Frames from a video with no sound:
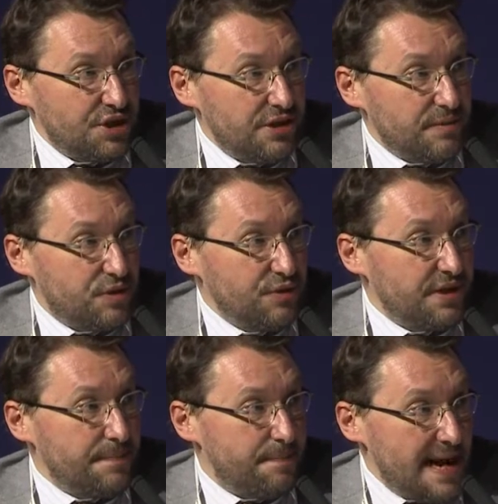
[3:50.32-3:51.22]

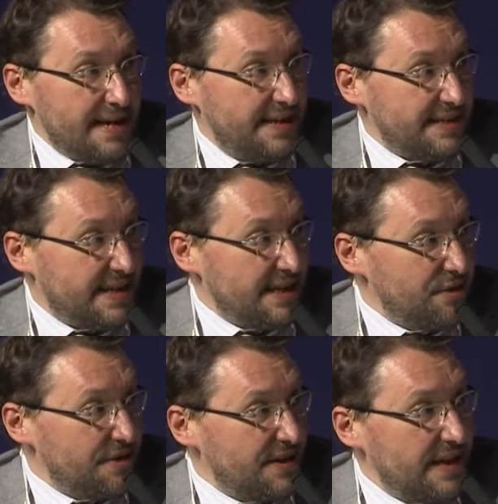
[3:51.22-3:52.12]

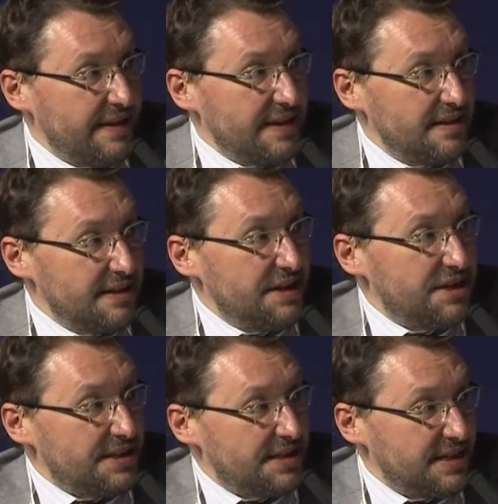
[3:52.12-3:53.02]
it's
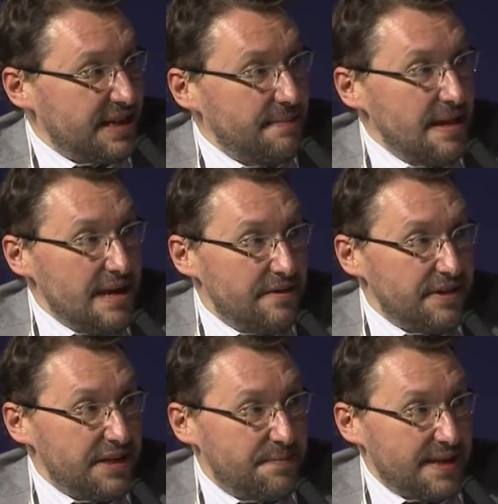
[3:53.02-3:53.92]
affecting everyone. I
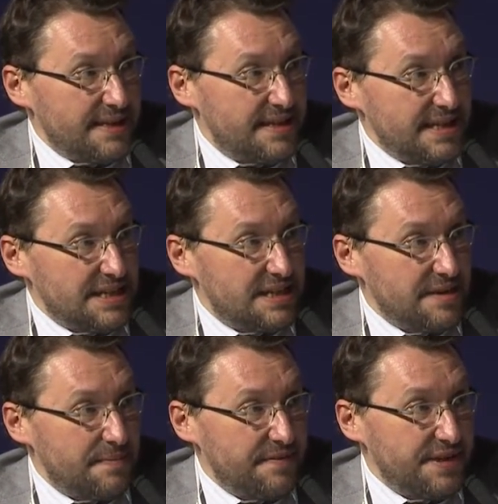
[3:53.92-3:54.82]
guess it's an
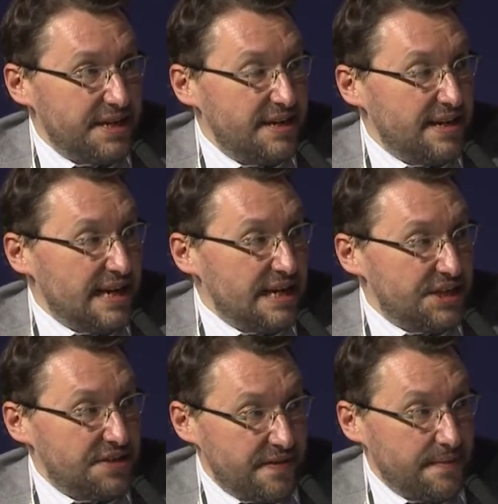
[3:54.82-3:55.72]
issue of
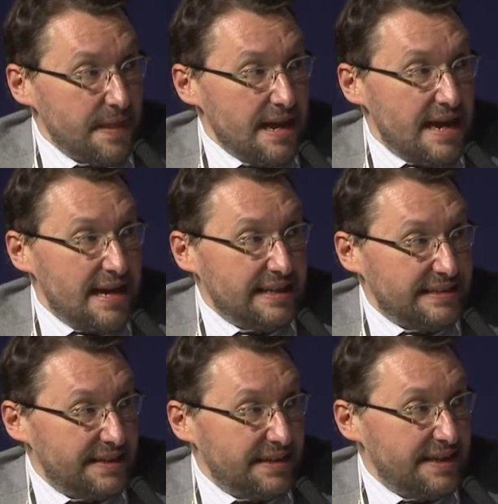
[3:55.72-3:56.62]
parks
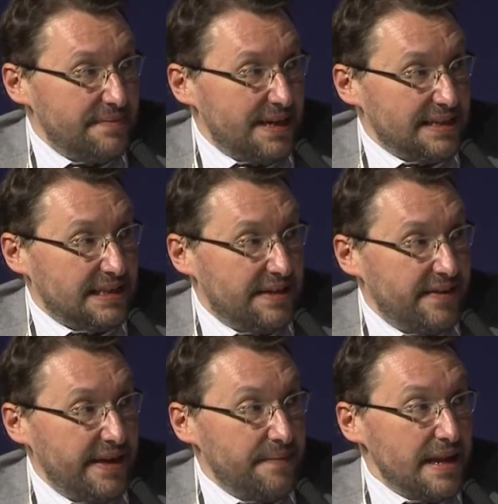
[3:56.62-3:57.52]
beautification.
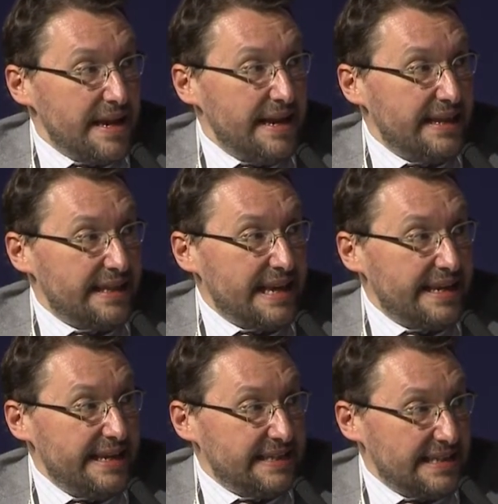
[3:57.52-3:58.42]
This is how we
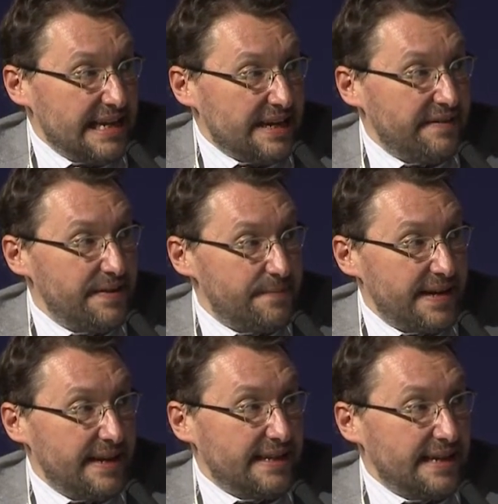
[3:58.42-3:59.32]
started to improve
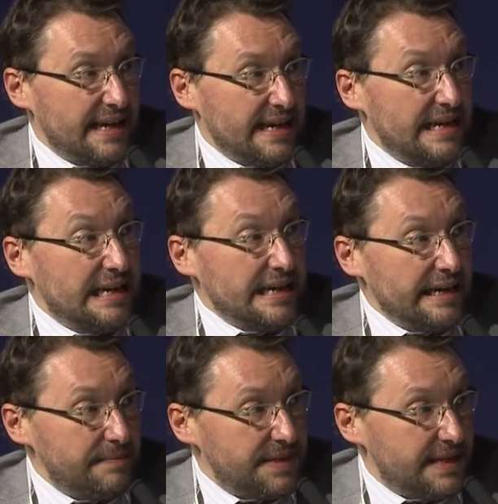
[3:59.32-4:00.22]
the Moscow
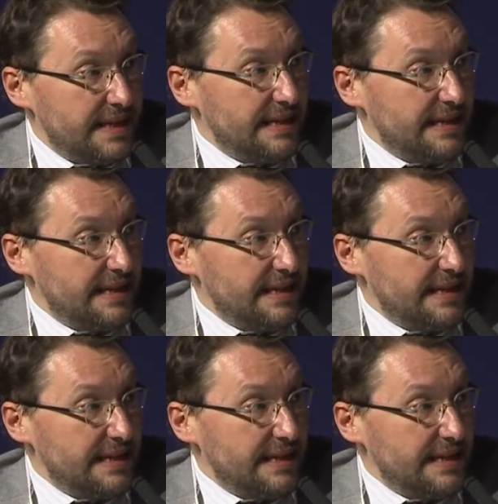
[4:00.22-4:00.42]
landscape in such a